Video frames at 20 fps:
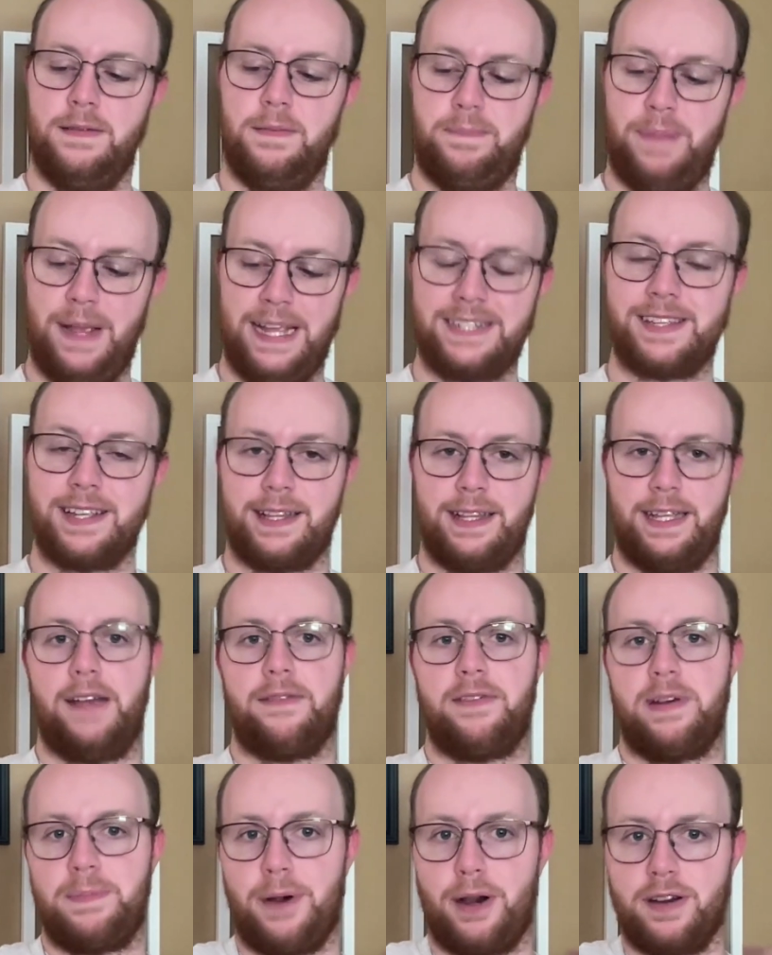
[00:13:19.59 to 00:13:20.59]
basically
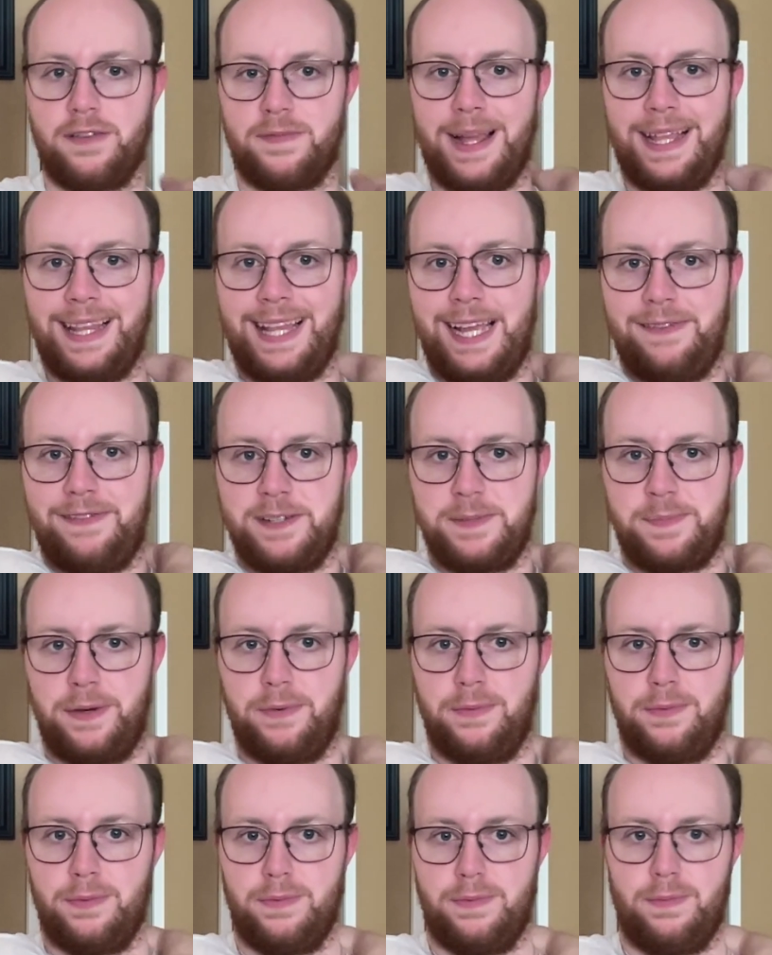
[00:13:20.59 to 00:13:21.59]
every part of my life has
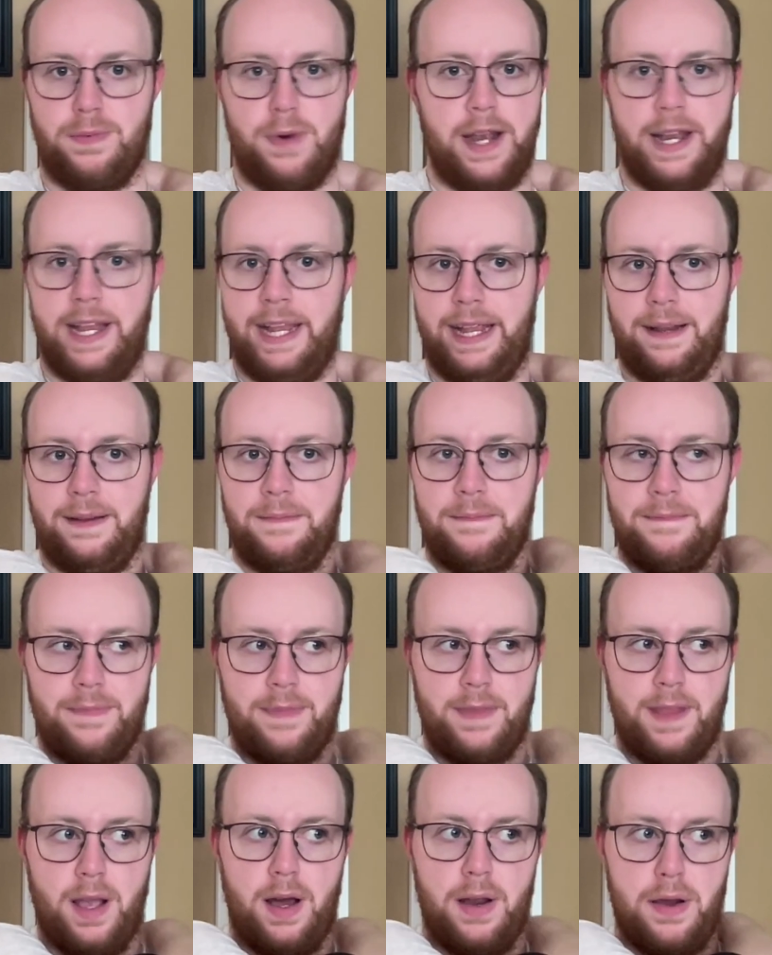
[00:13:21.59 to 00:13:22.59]
been running
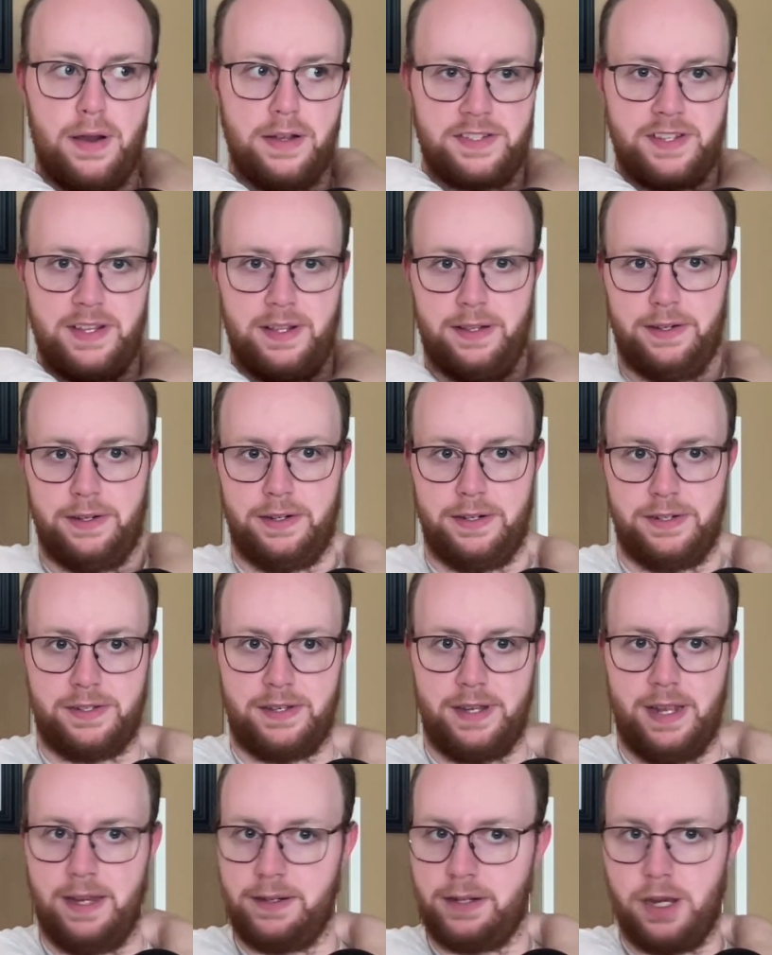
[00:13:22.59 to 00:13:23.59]
on all cylinders
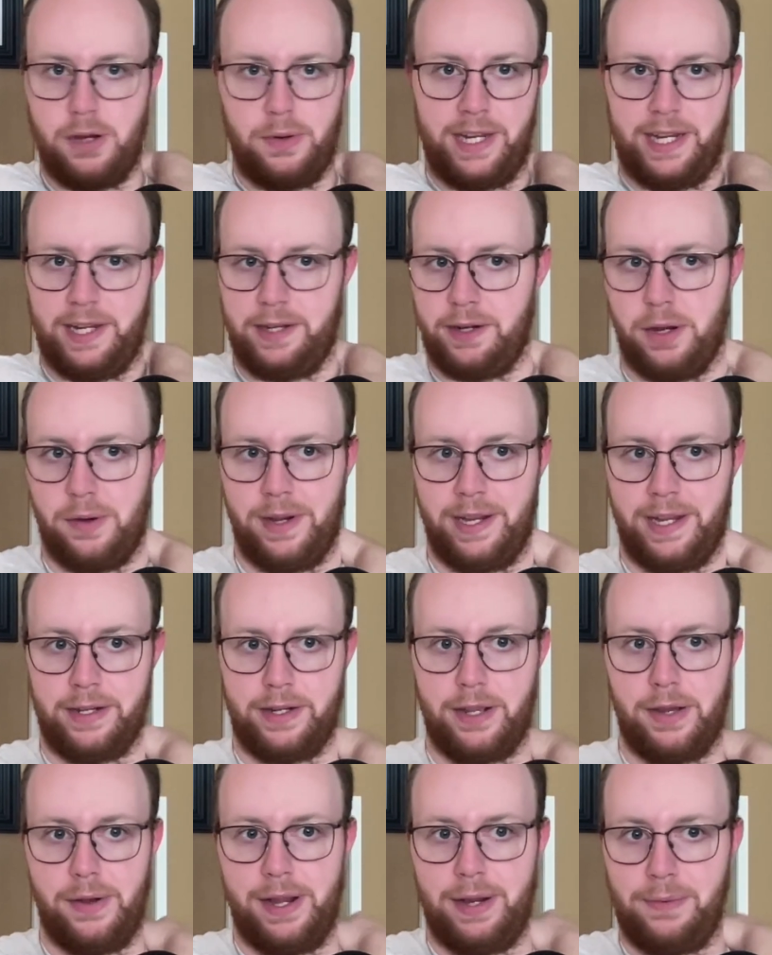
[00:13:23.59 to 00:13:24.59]
and going and going and
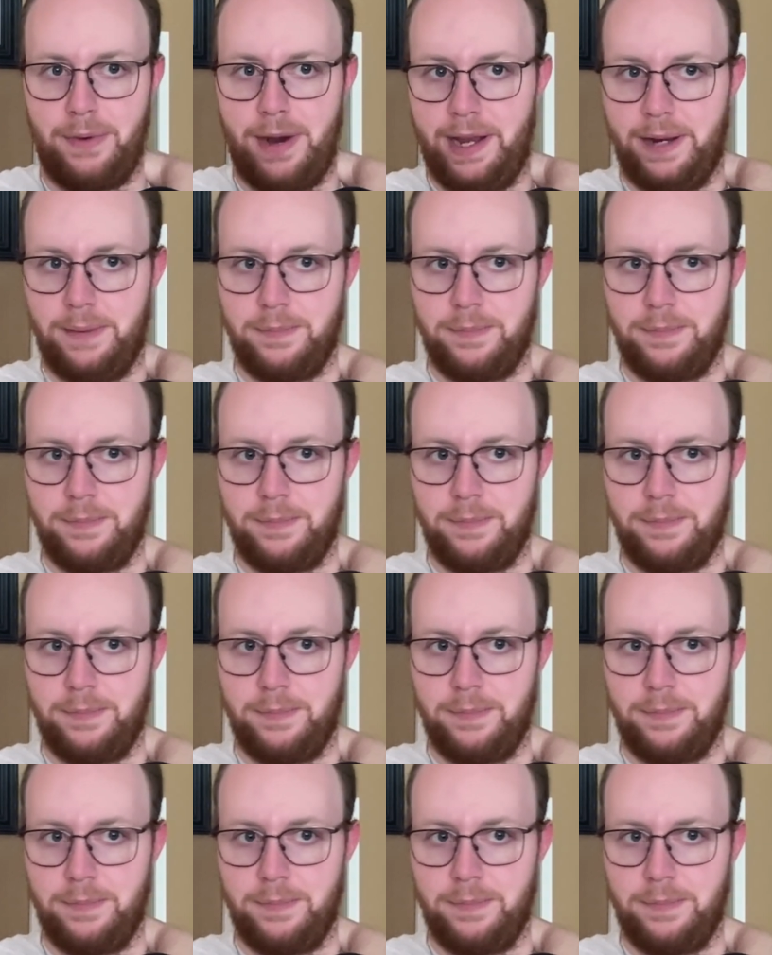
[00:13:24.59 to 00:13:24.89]
going, right?